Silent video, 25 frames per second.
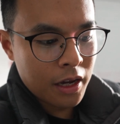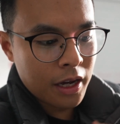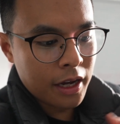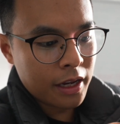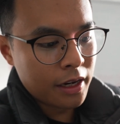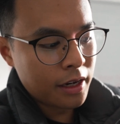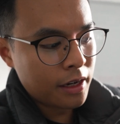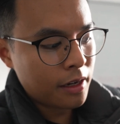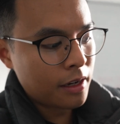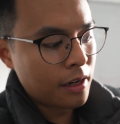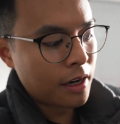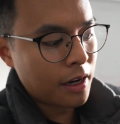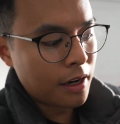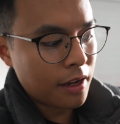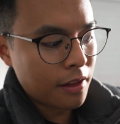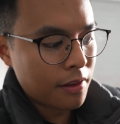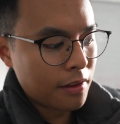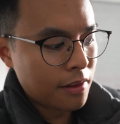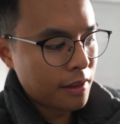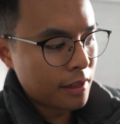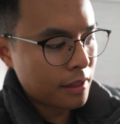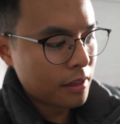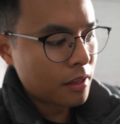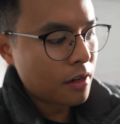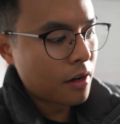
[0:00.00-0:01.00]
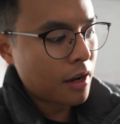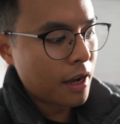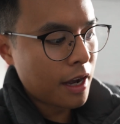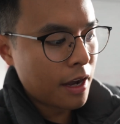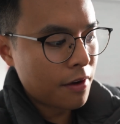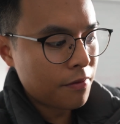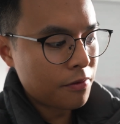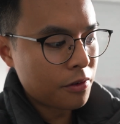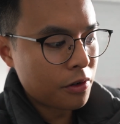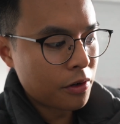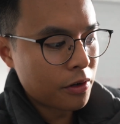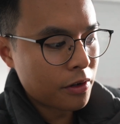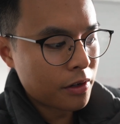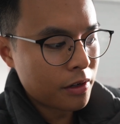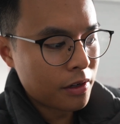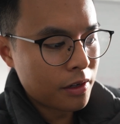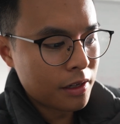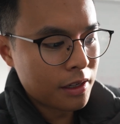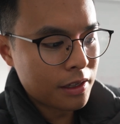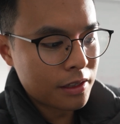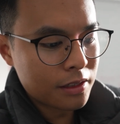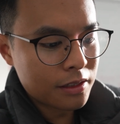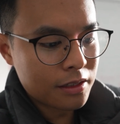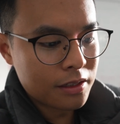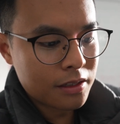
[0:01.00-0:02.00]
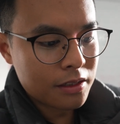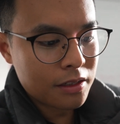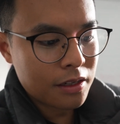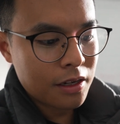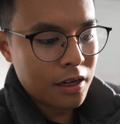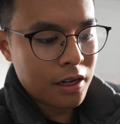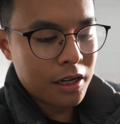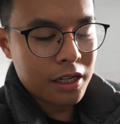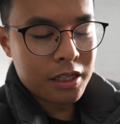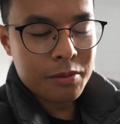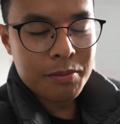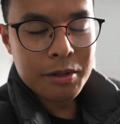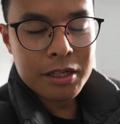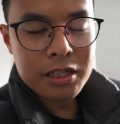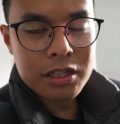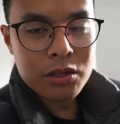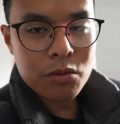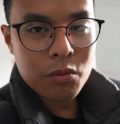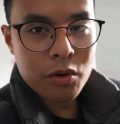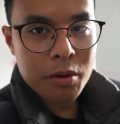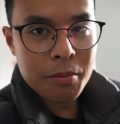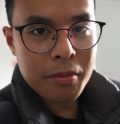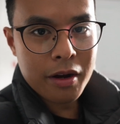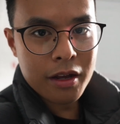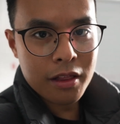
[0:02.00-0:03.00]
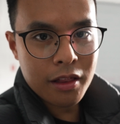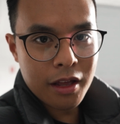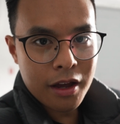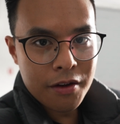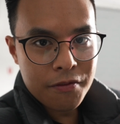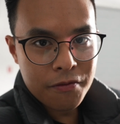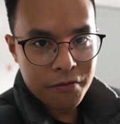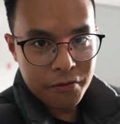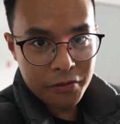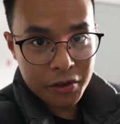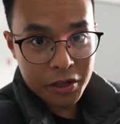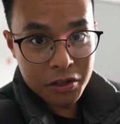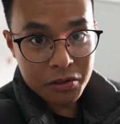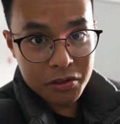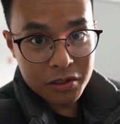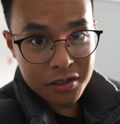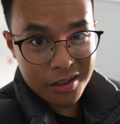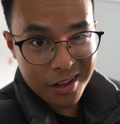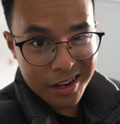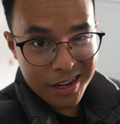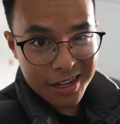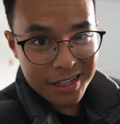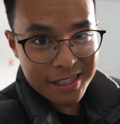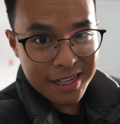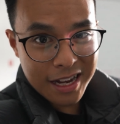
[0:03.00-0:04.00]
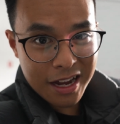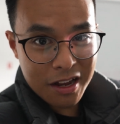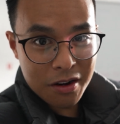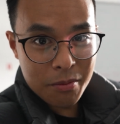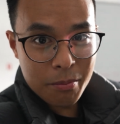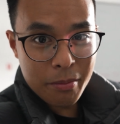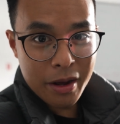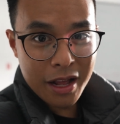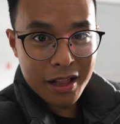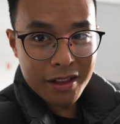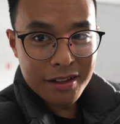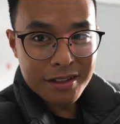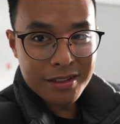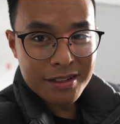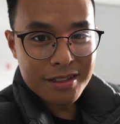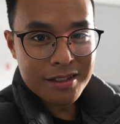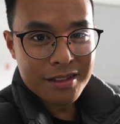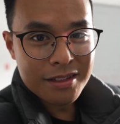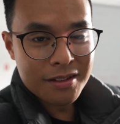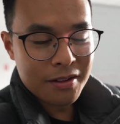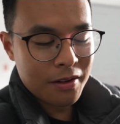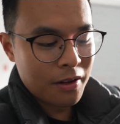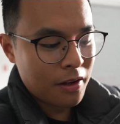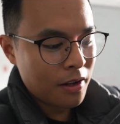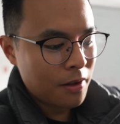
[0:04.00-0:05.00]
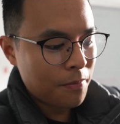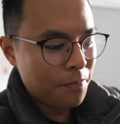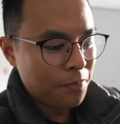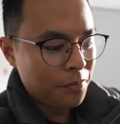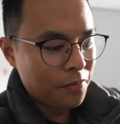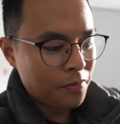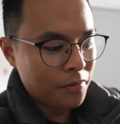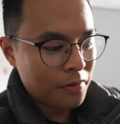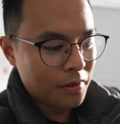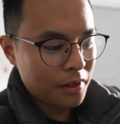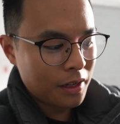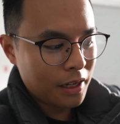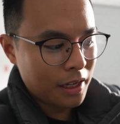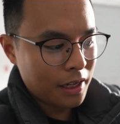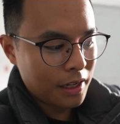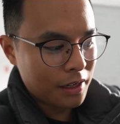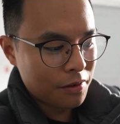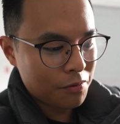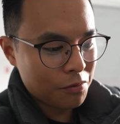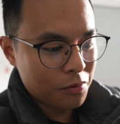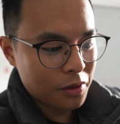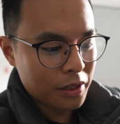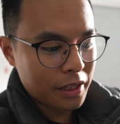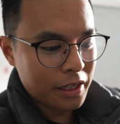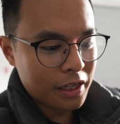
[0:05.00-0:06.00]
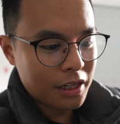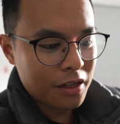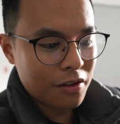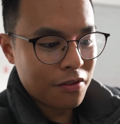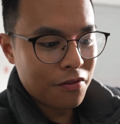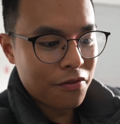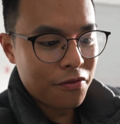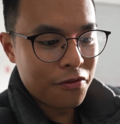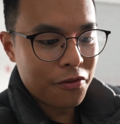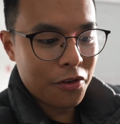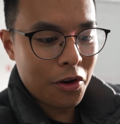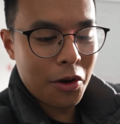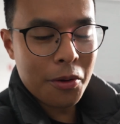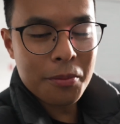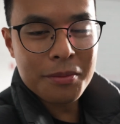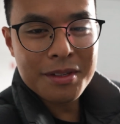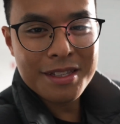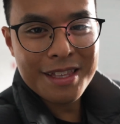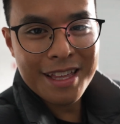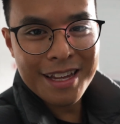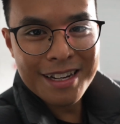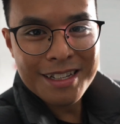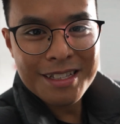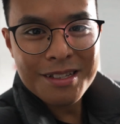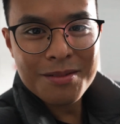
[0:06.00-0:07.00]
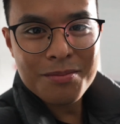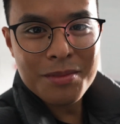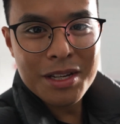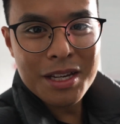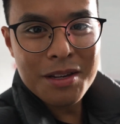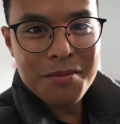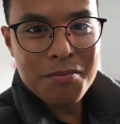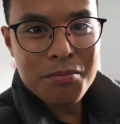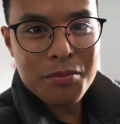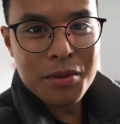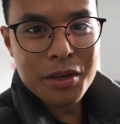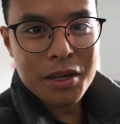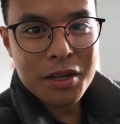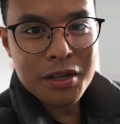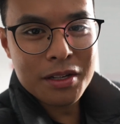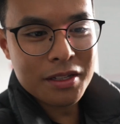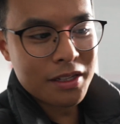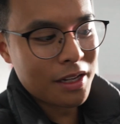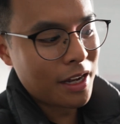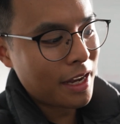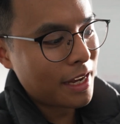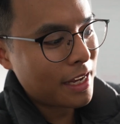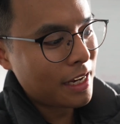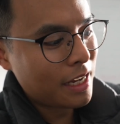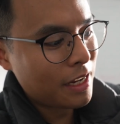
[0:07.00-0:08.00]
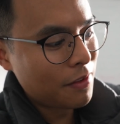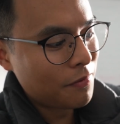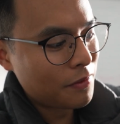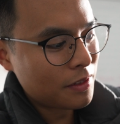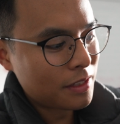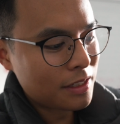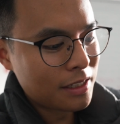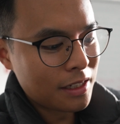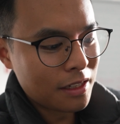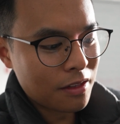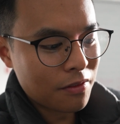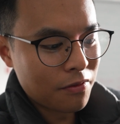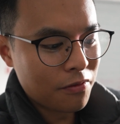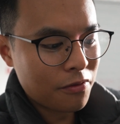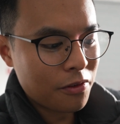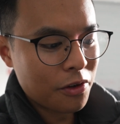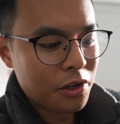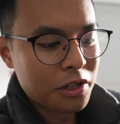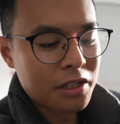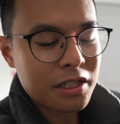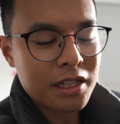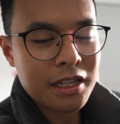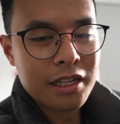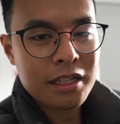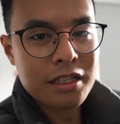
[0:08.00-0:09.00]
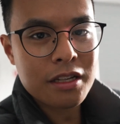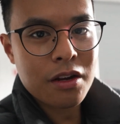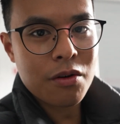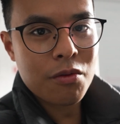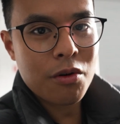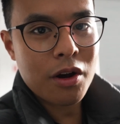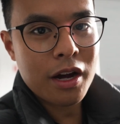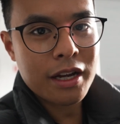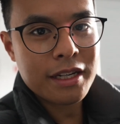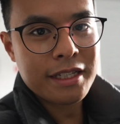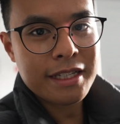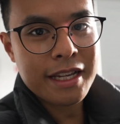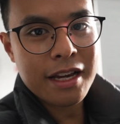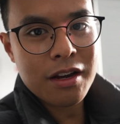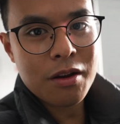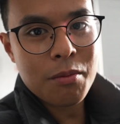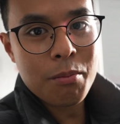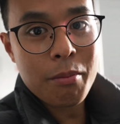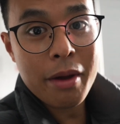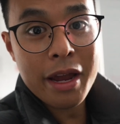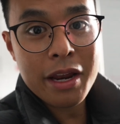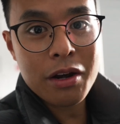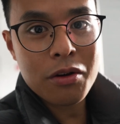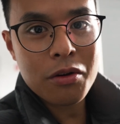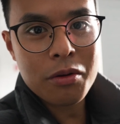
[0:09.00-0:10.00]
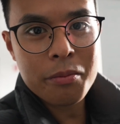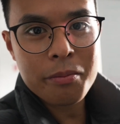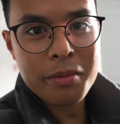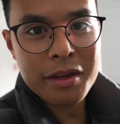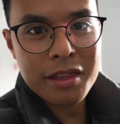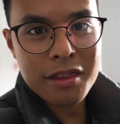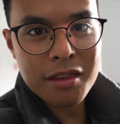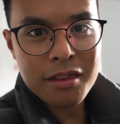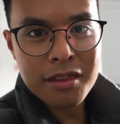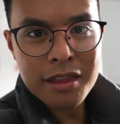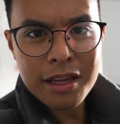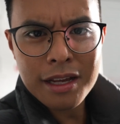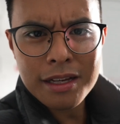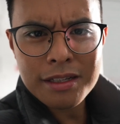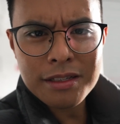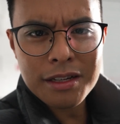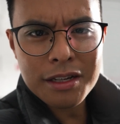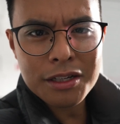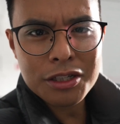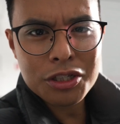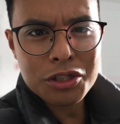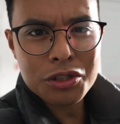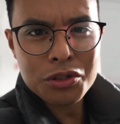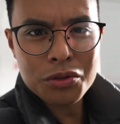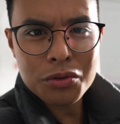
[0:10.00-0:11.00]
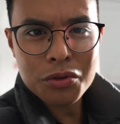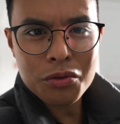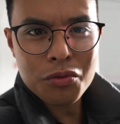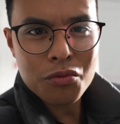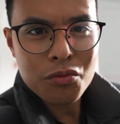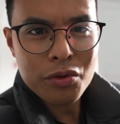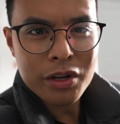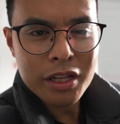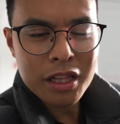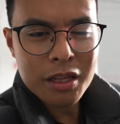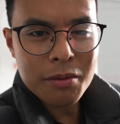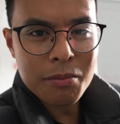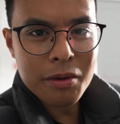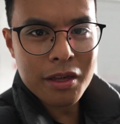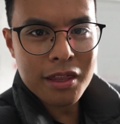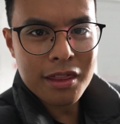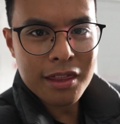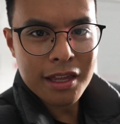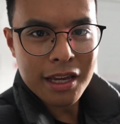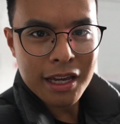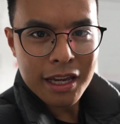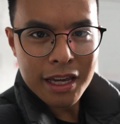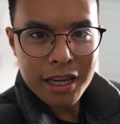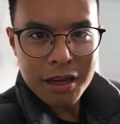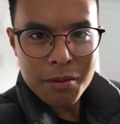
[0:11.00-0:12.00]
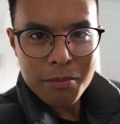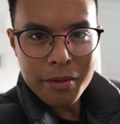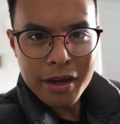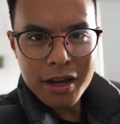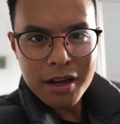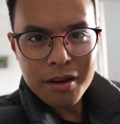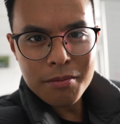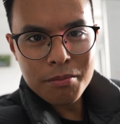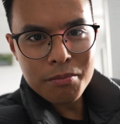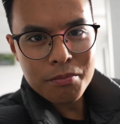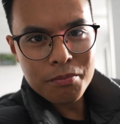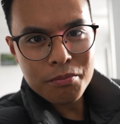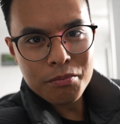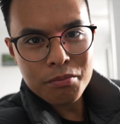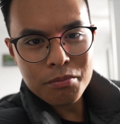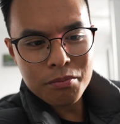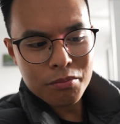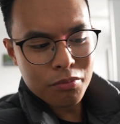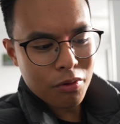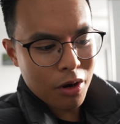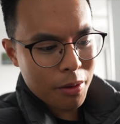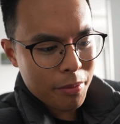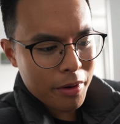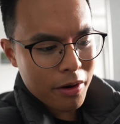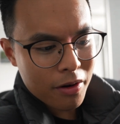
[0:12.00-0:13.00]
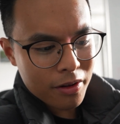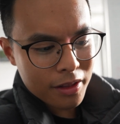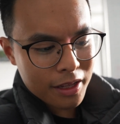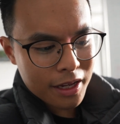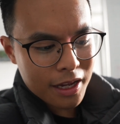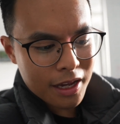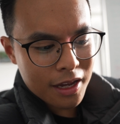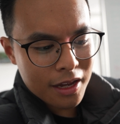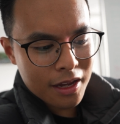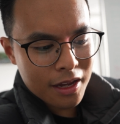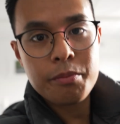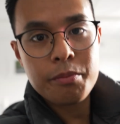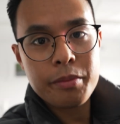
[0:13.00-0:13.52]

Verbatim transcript: And then another thing that I have noted is, especially when my life feels like it's out of balance, really confirms that to me, because I can even see the first things I write down may not be the things I should really be thinking about primarily.